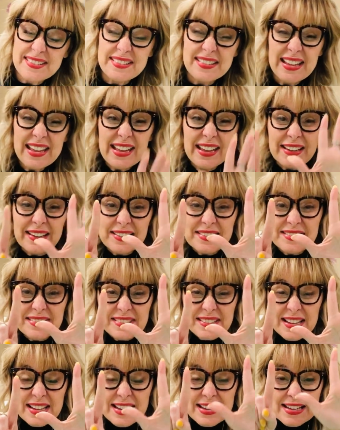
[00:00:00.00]
6
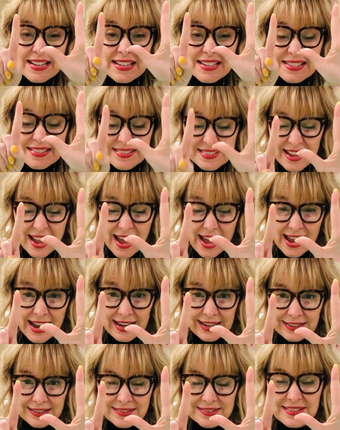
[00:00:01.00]

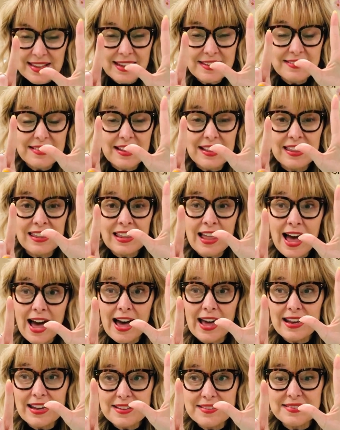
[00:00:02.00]
sides. That's a
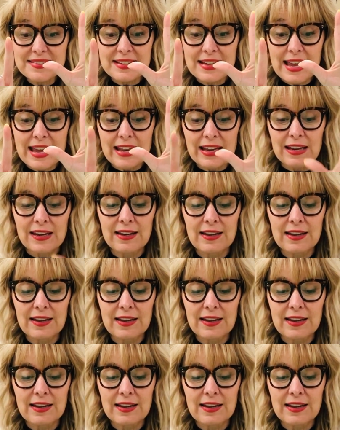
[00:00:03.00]
lot, isn't it?